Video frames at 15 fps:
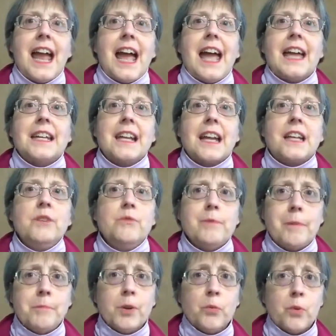And I can
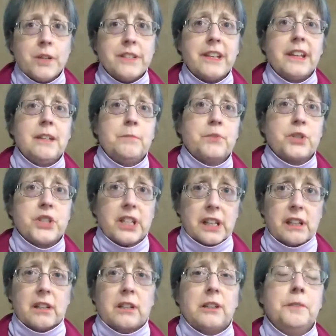remember one day in
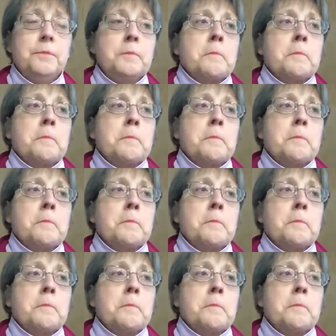particular,